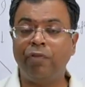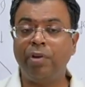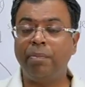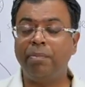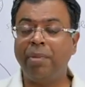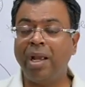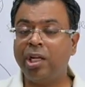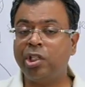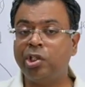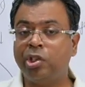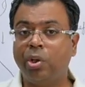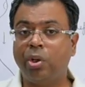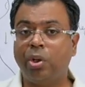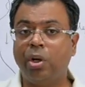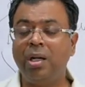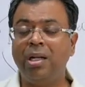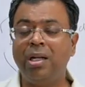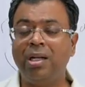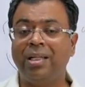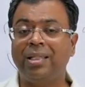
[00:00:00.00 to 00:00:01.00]
we make
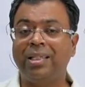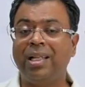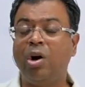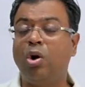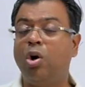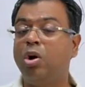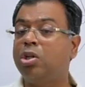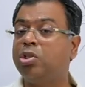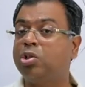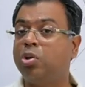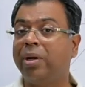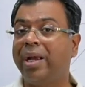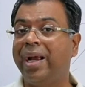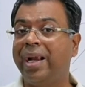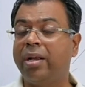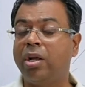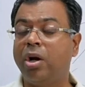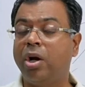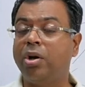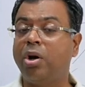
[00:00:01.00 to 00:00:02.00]
sure they also
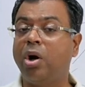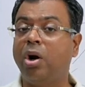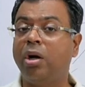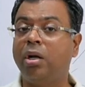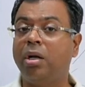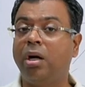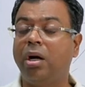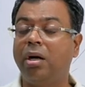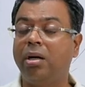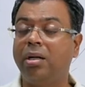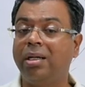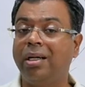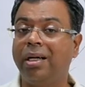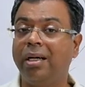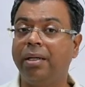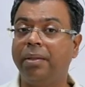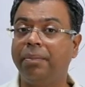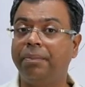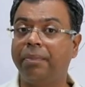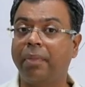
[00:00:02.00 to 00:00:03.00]
get an
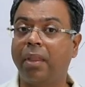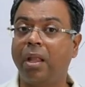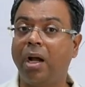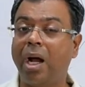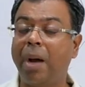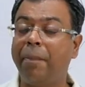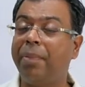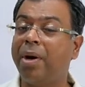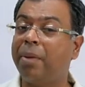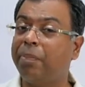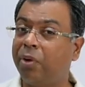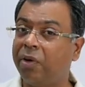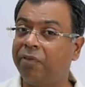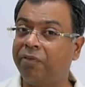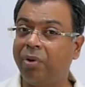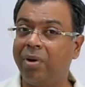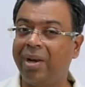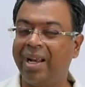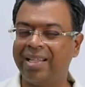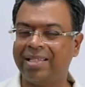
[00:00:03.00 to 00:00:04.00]
upper
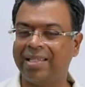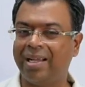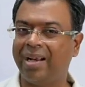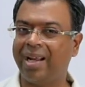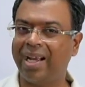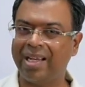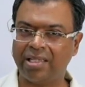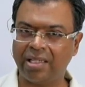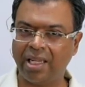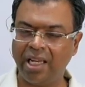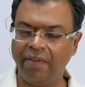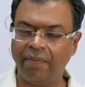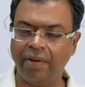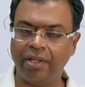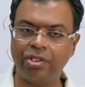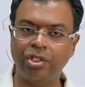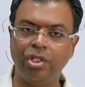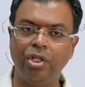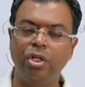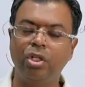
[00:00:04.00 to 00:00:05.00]
pole fullness and nice
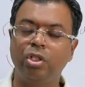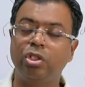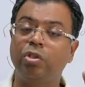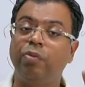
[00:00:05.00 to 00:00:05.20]
cleavage.